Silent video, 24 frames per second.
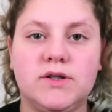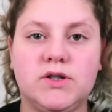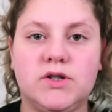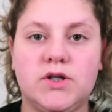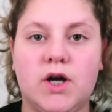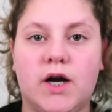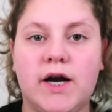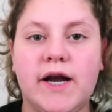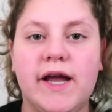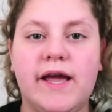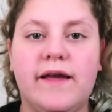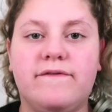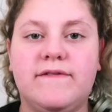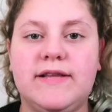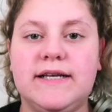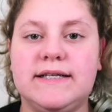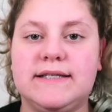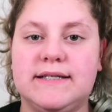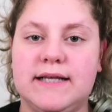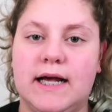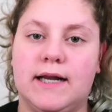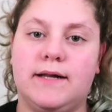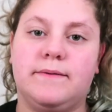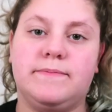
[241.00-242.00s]
Sorry if
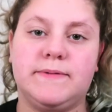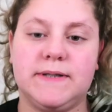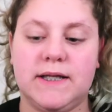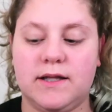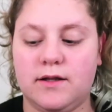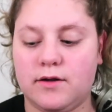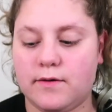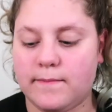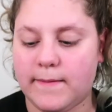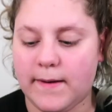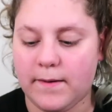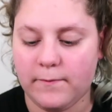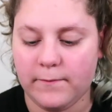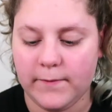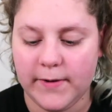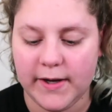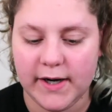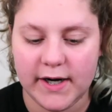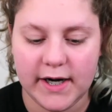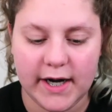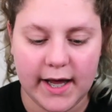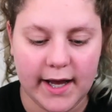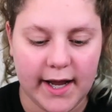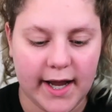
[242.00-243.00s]
the setup's a little bit
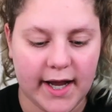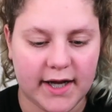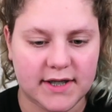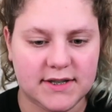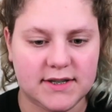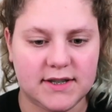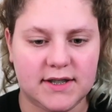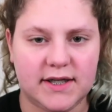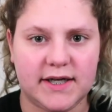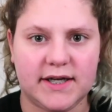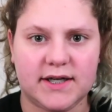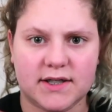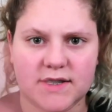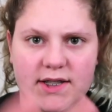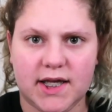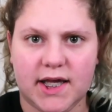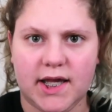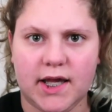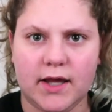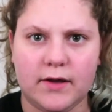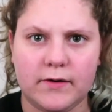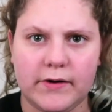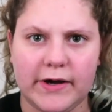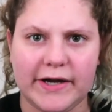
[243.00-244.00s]
weird. I had to like
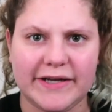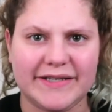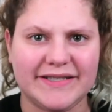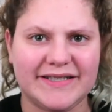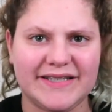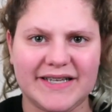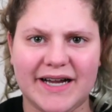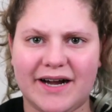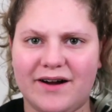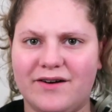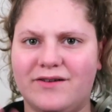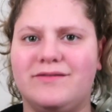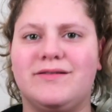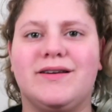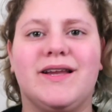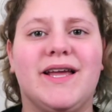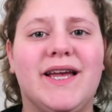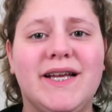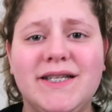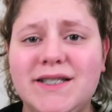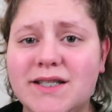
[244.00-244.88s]
take you guys down.